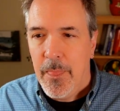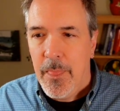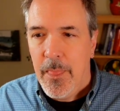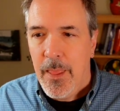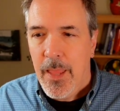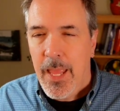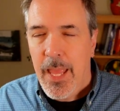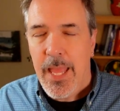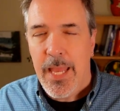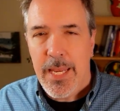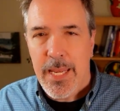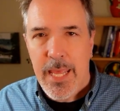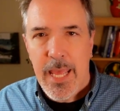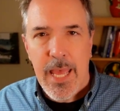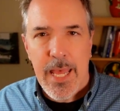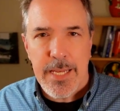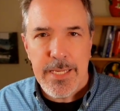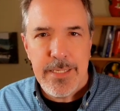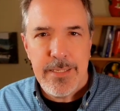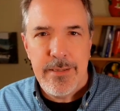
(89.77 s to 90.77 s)
And
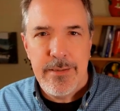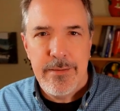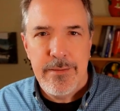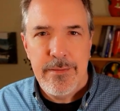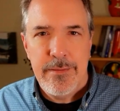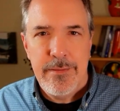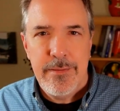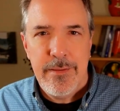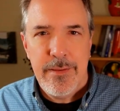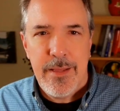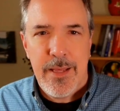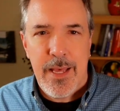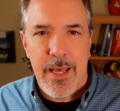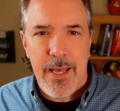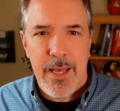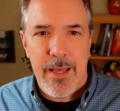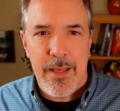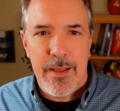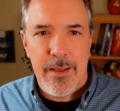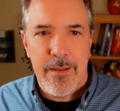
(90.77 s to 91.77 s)
yet,
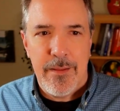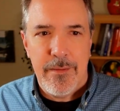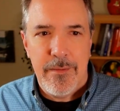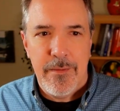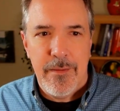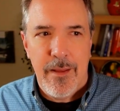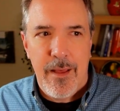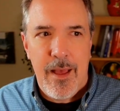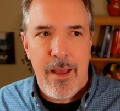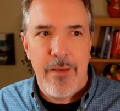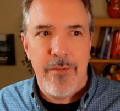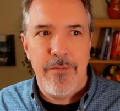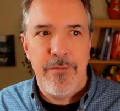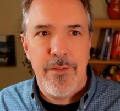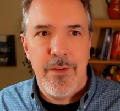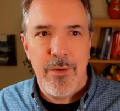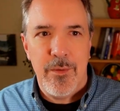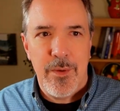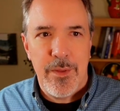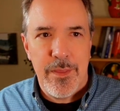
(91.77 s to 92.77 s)
I
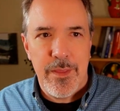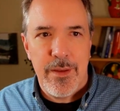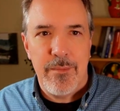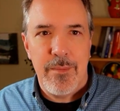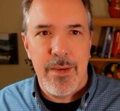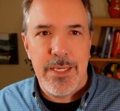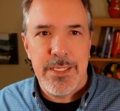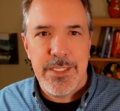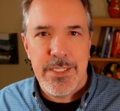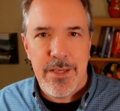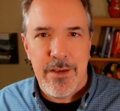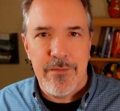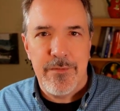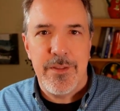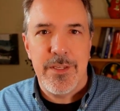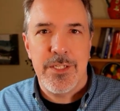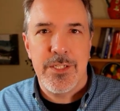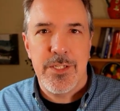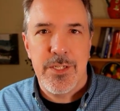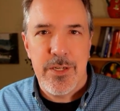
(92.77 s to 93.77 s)
feel within myself
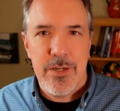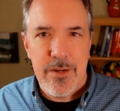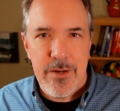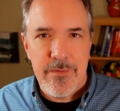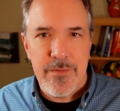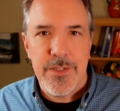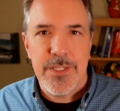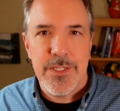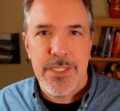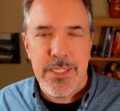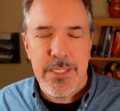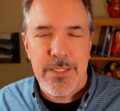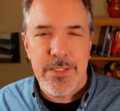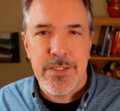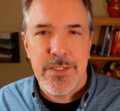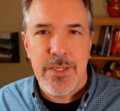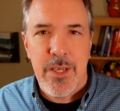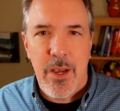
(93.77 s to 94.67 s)
this nervousness